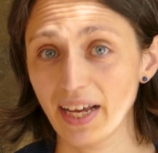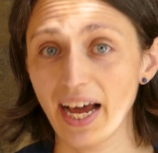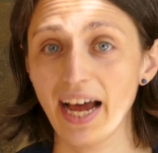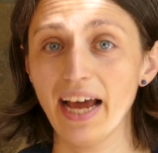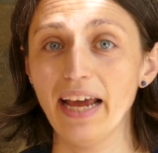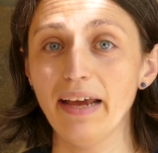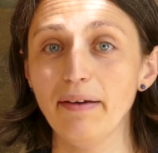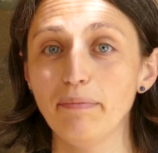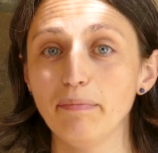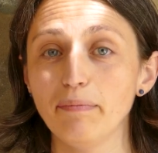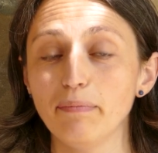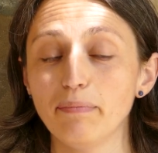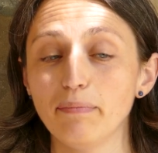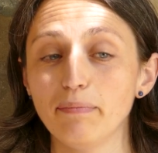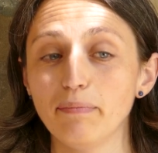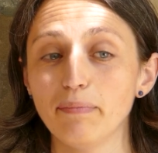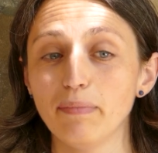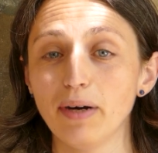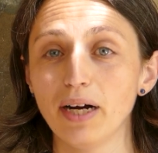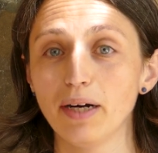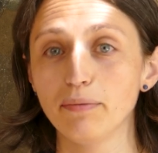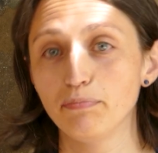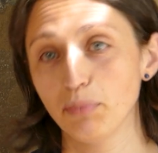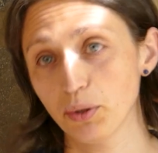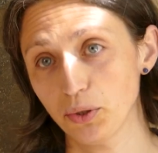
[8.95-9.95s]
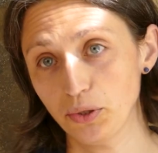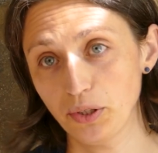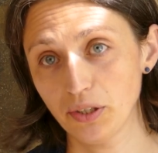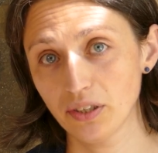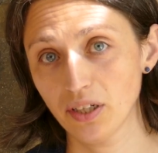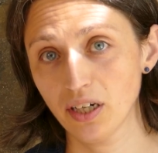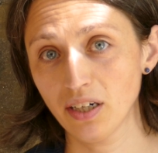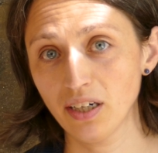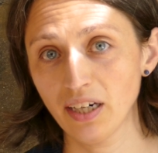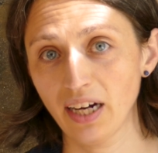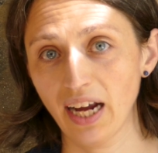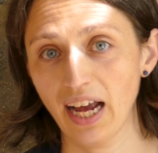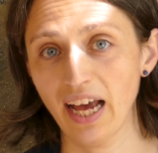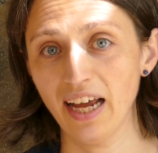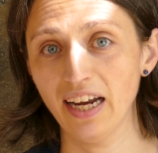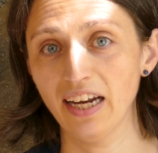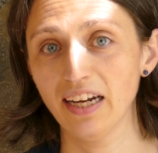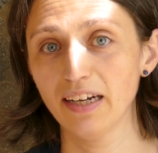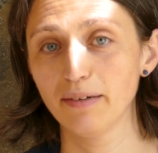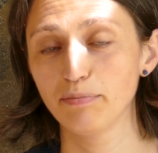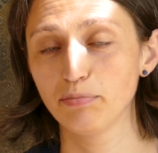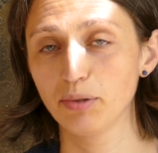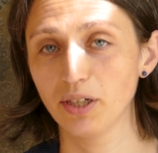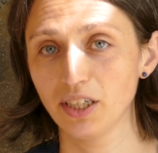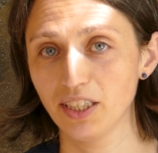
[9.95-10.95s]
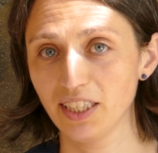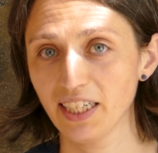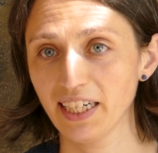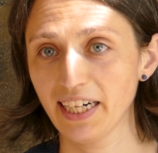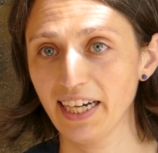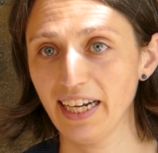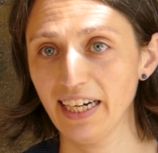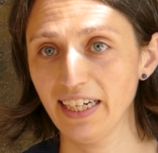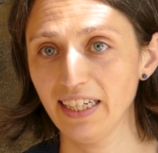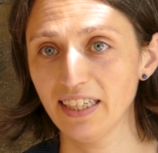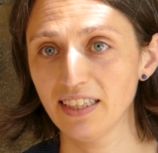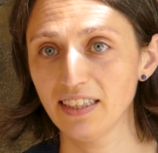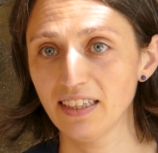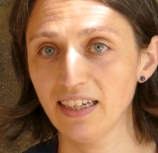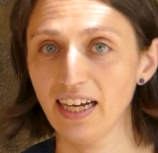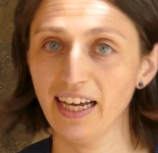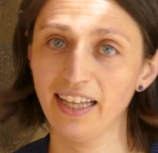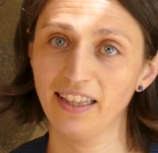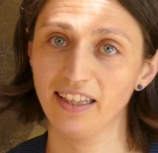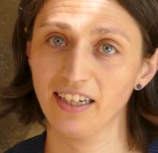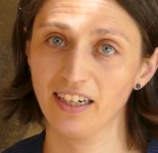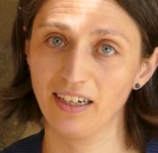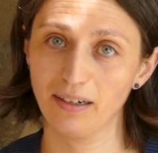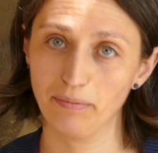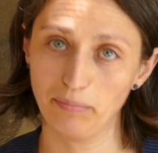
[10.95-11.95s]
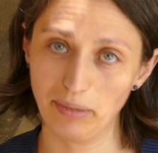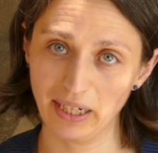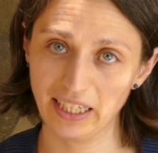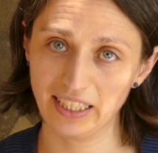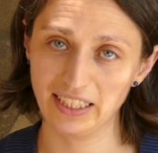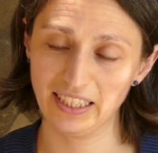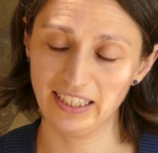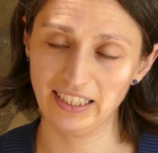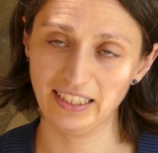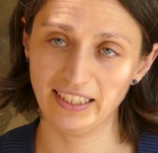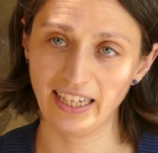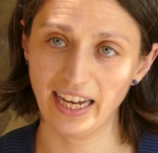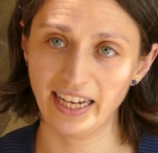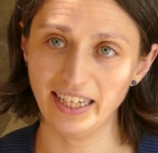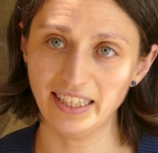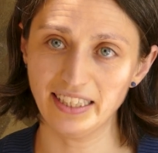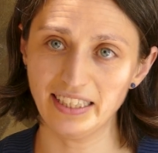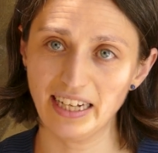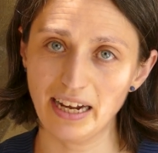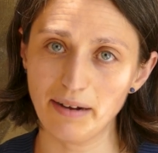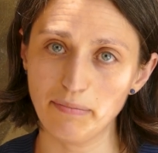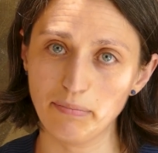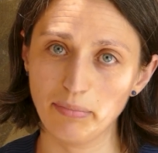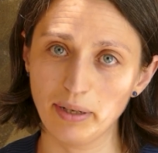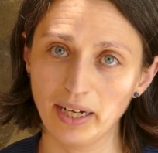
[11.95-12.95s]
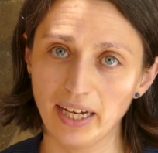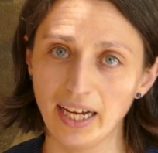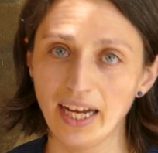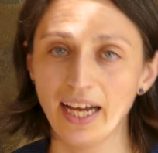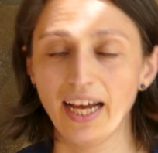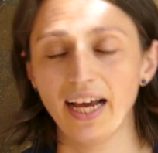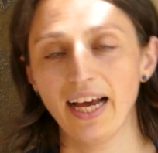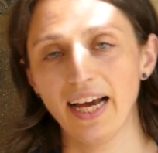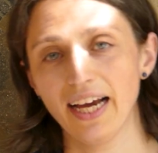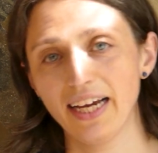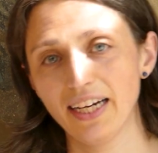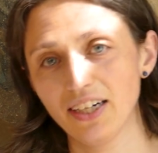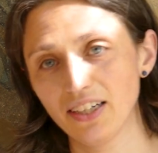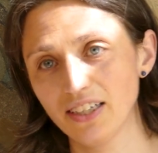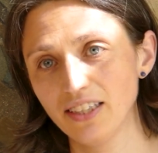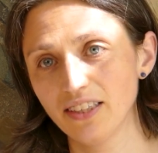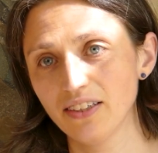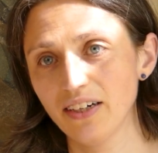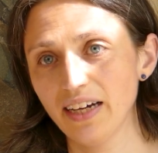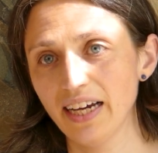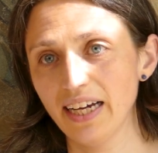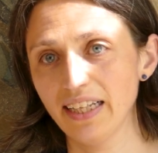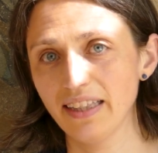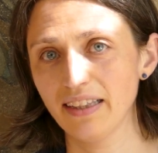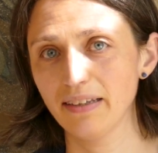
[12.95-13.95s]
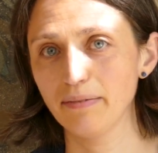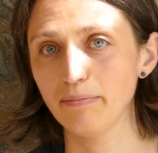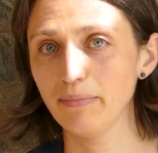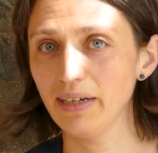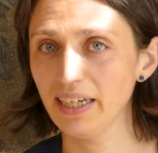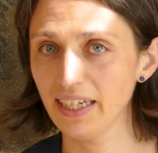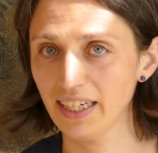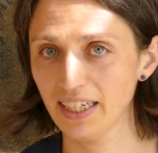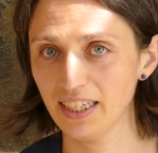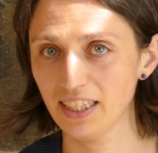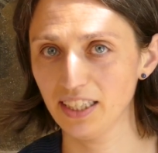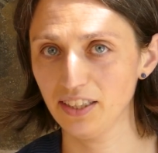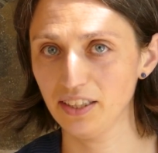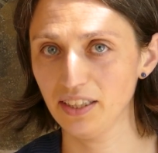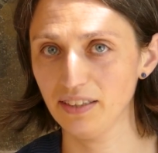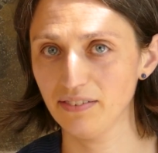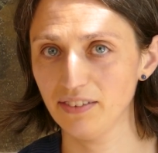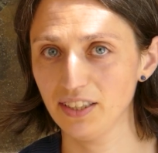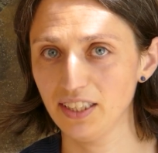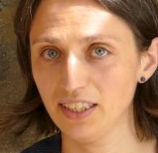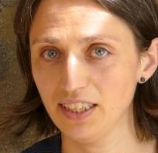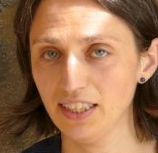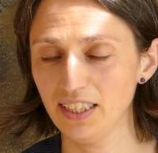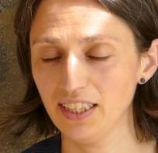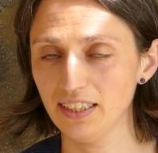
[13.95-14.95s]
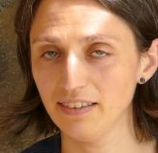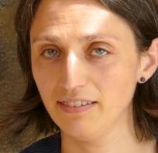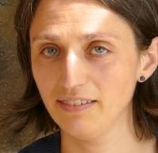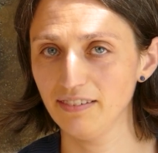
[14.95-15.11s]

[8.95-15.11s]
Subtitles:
I'm a postdoc and a project leader at the Complexity Science Hub and also at the Medical University of